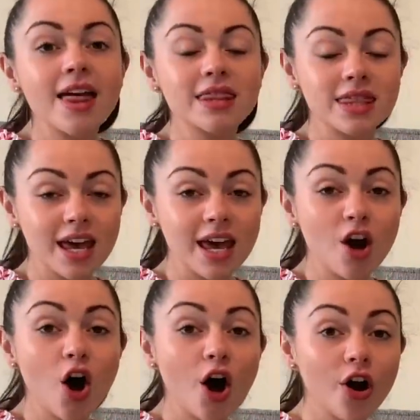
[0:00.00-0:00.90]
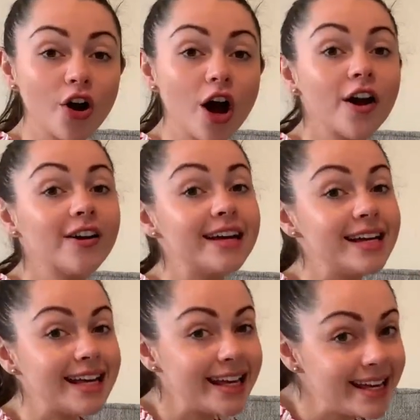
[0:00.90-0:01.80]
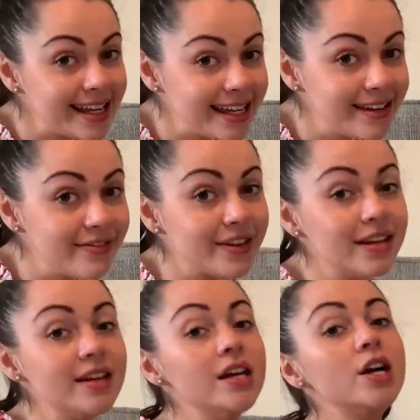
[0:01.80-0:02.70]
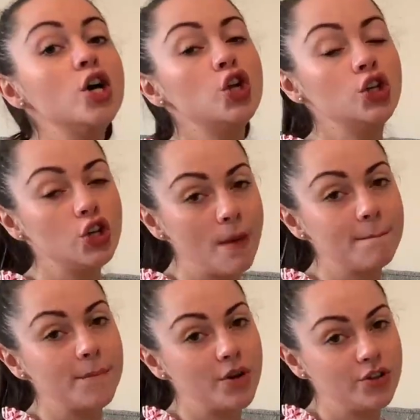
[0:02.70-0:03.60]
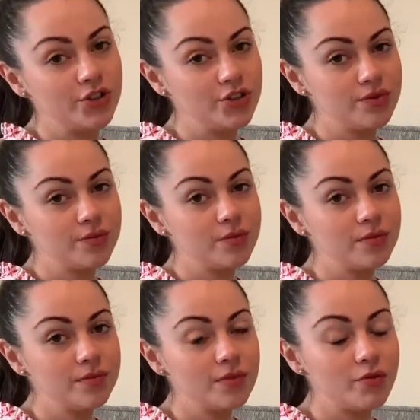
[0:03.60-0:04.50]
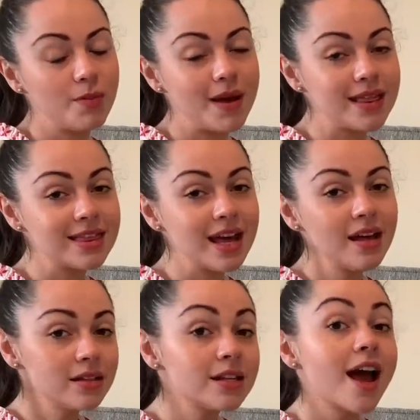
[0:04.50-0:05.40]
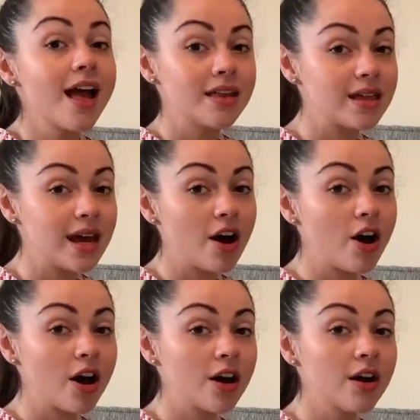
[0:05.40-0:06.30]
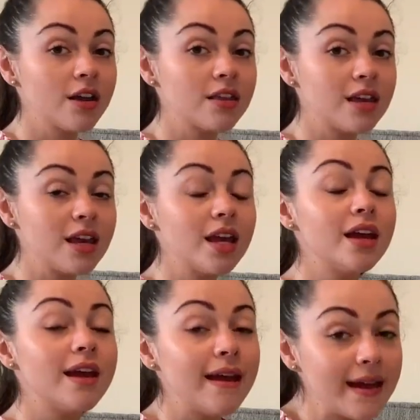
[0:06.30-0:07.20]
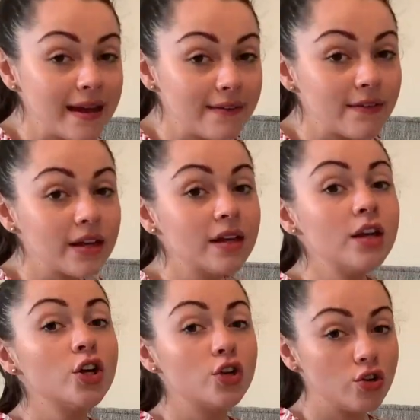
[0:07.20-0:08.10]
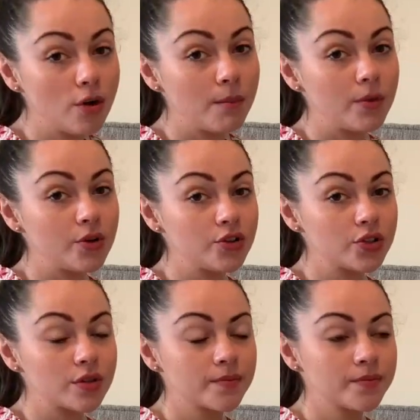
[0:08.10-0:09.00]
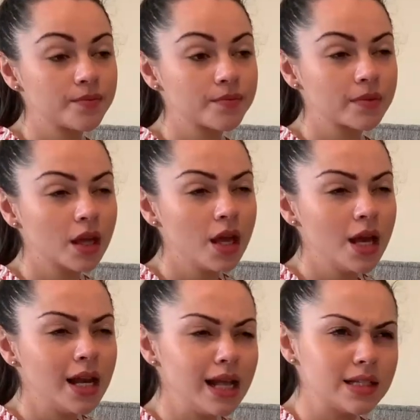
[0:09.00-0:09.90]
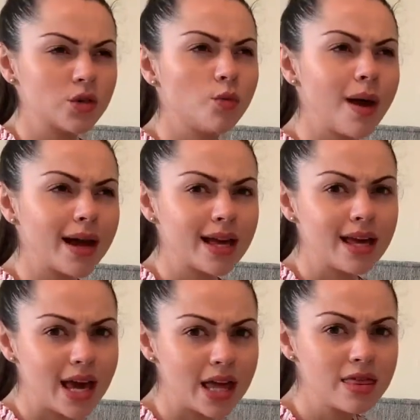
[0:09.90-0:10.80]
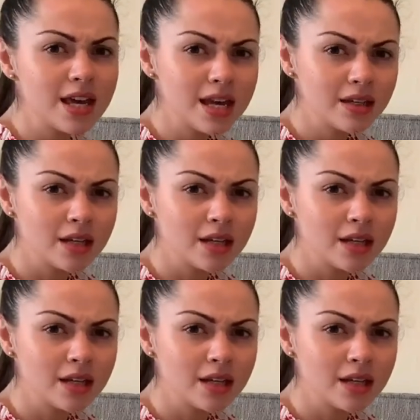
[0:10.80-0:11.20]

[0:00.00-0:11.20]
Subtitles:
They are our even numbers. Repeat that. They are the even numbers. Let's go back again then.